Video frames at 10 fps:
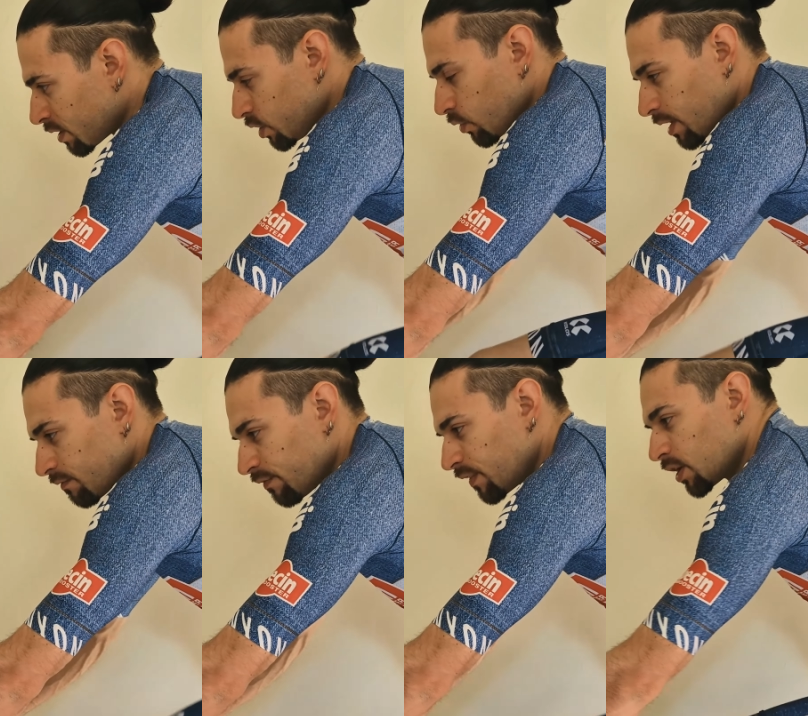You
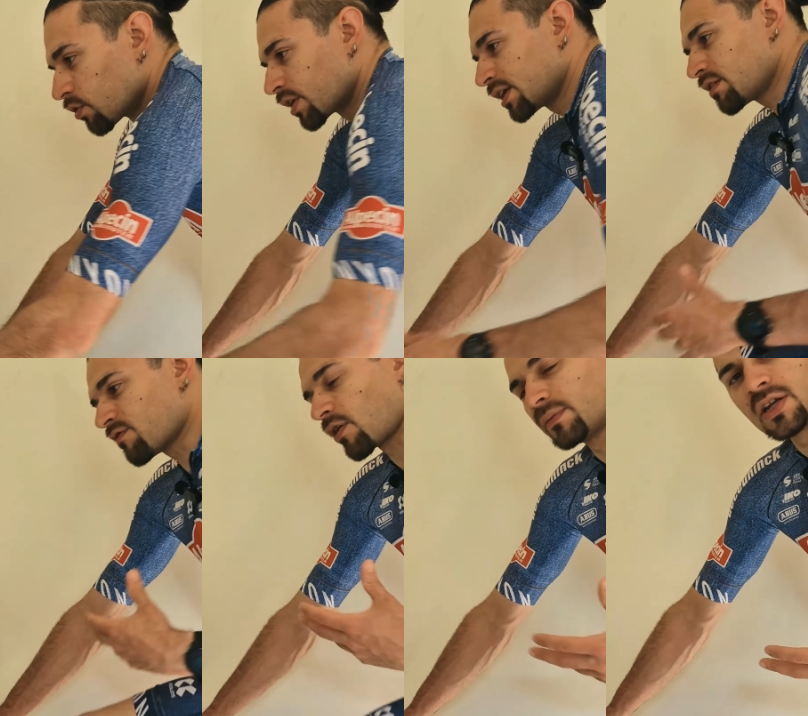can feel already
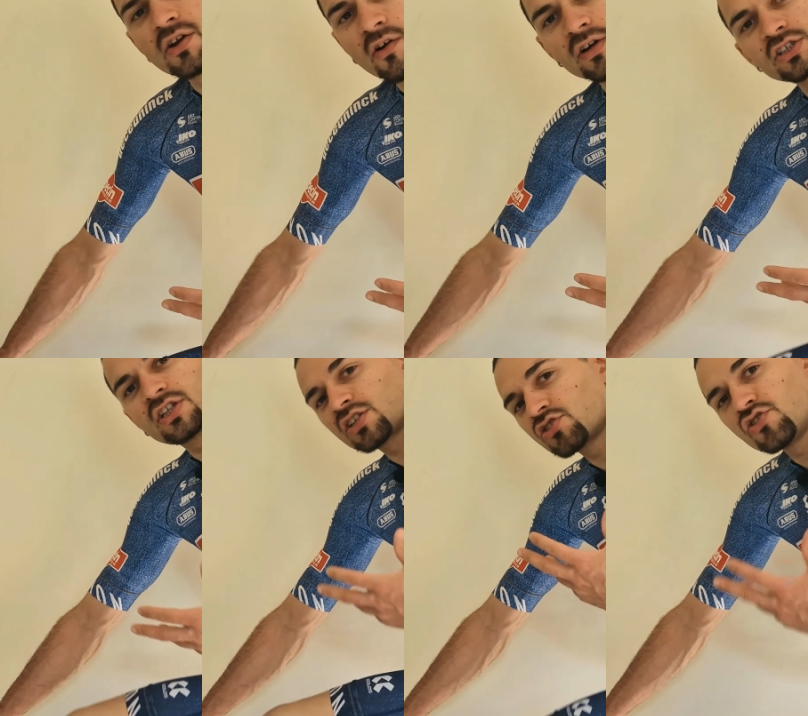from the noise,
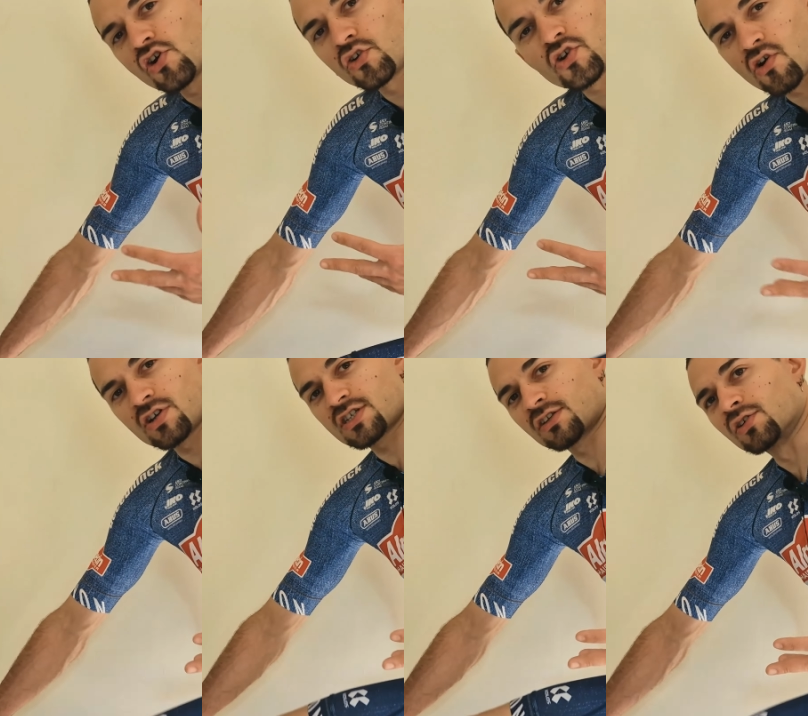there's no
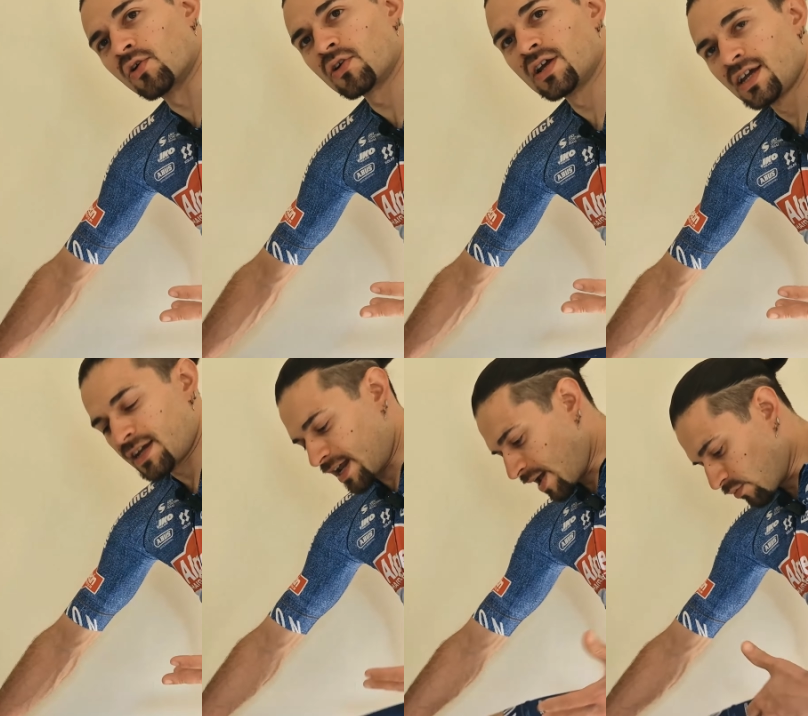noise at all,
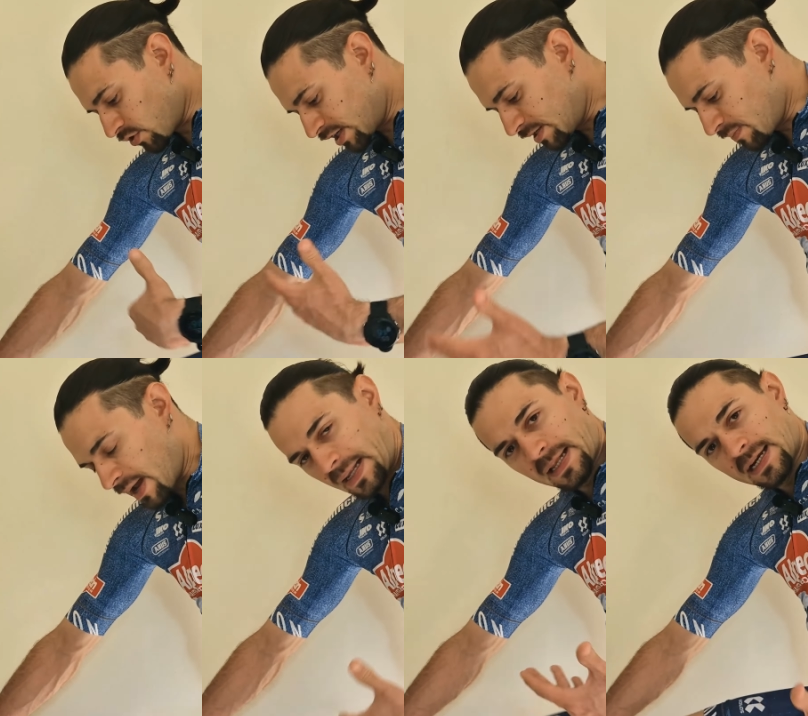and I'm already
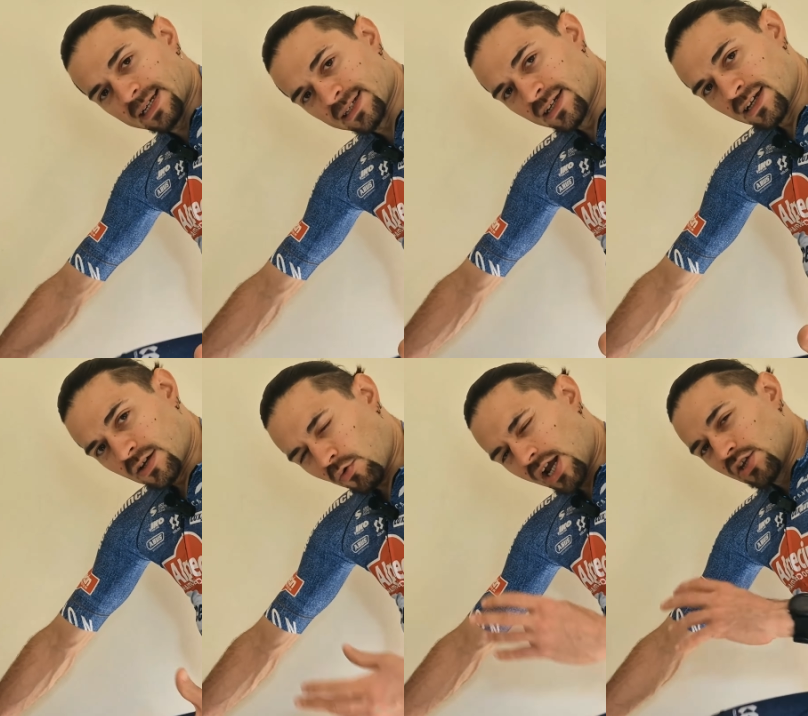pedaling.
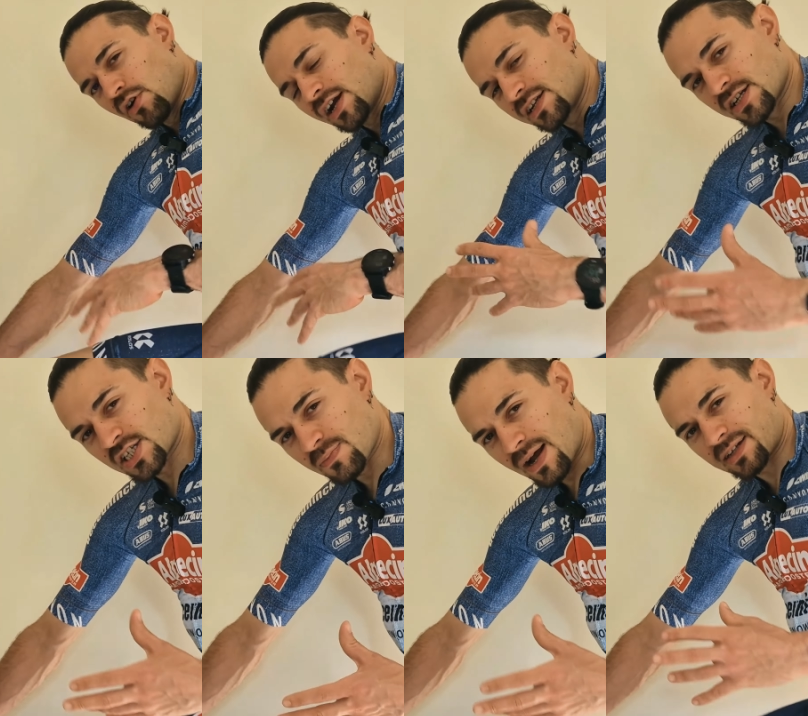While you are in a
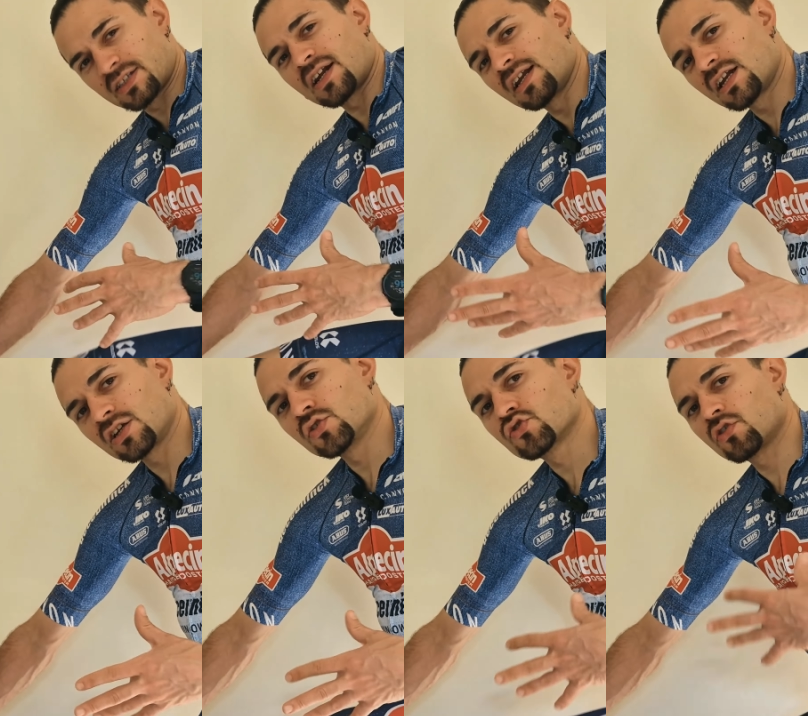smart trainer,
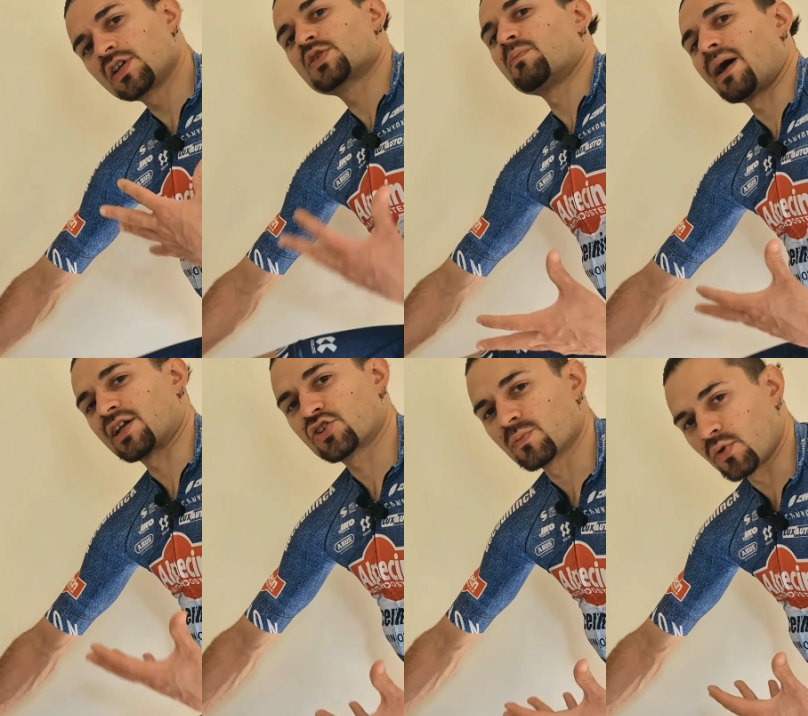usually it's
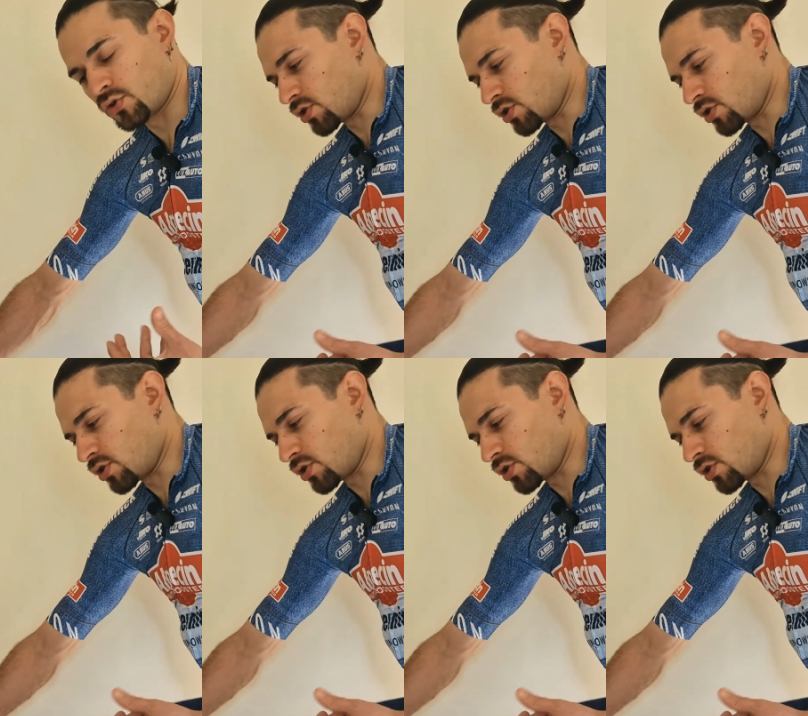much more